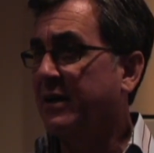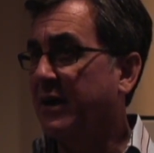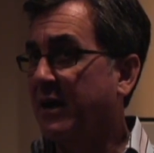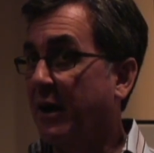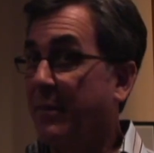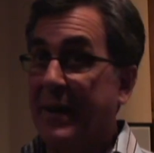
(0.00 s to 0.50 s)

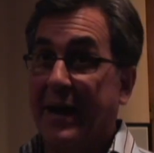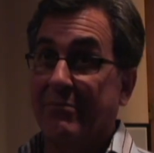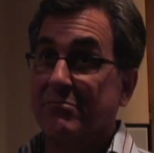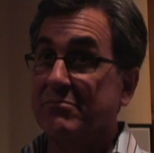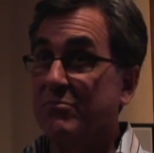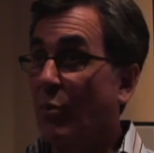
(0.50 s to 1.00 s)

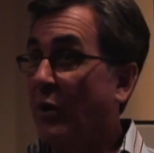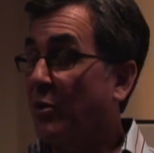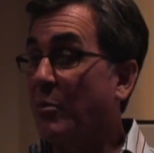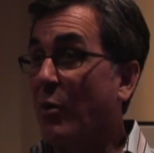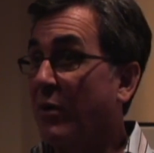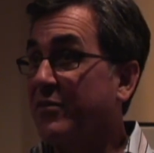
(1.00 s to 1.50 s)
about one
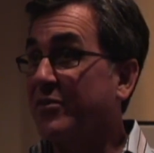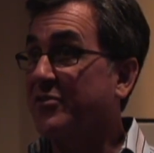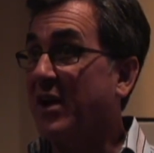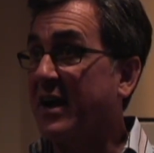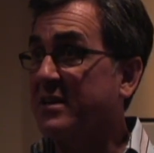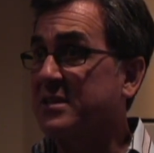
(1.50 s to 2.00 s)
or more of the
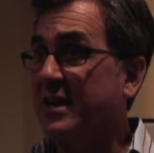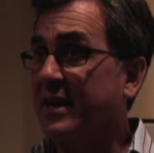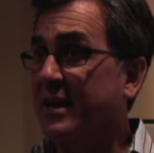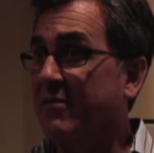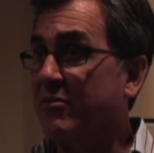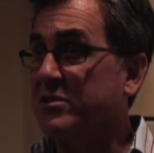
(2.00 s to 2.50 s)
stocks that I
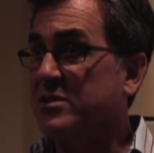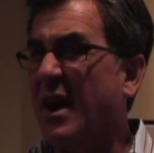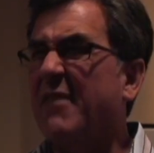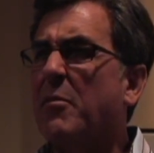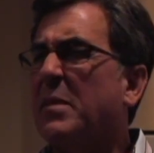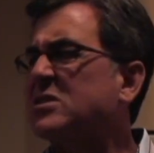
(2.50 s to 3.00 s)
cover. So
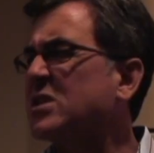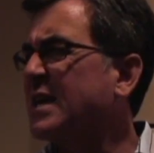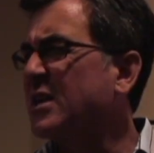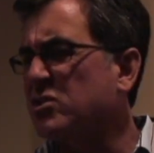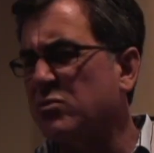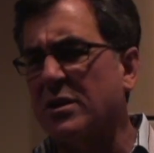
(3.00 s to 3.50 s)
I have a bunch of
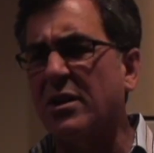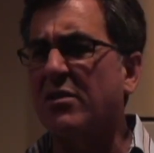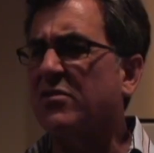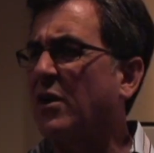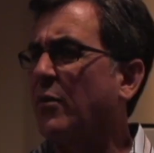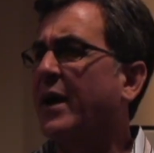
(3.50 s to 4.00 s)
industry
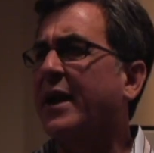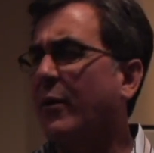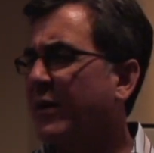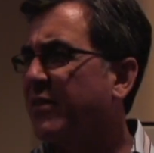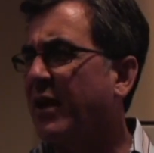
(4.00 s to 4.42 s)
notes I write.